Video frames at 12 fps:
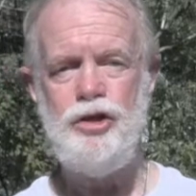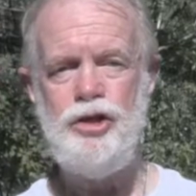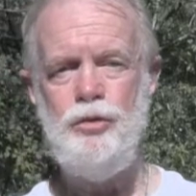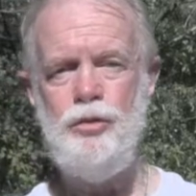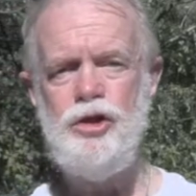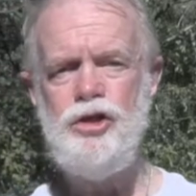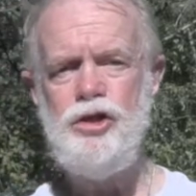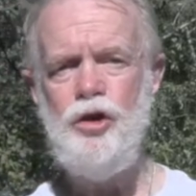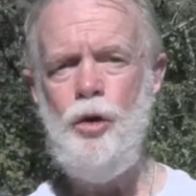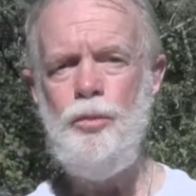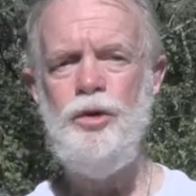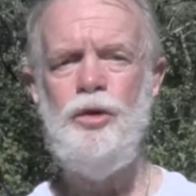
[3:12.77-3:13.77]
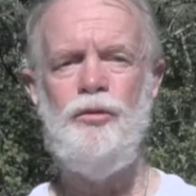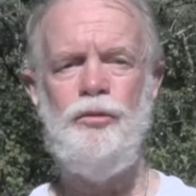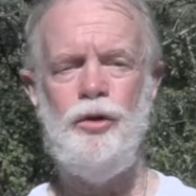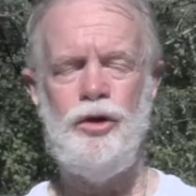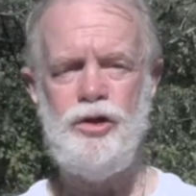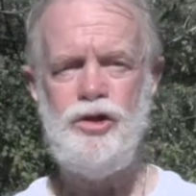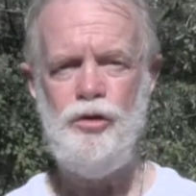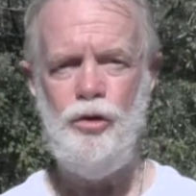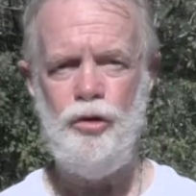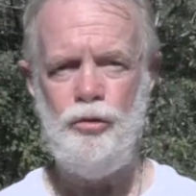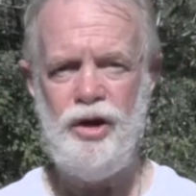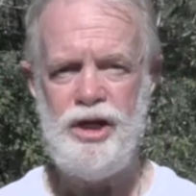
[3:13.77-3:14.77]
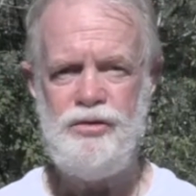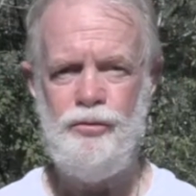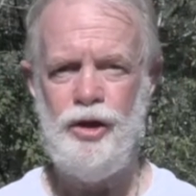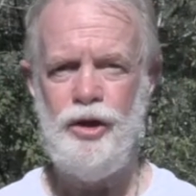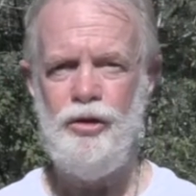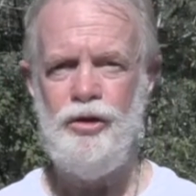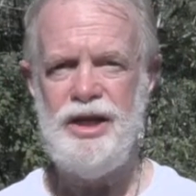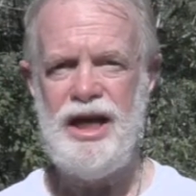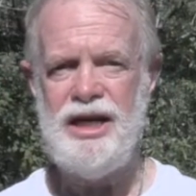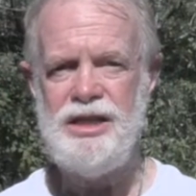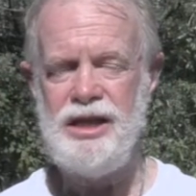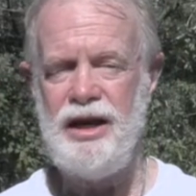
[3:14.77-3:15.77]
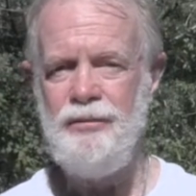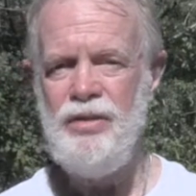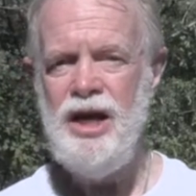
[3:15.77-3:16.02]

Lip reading: She was so beautiful and so graceful in her dancing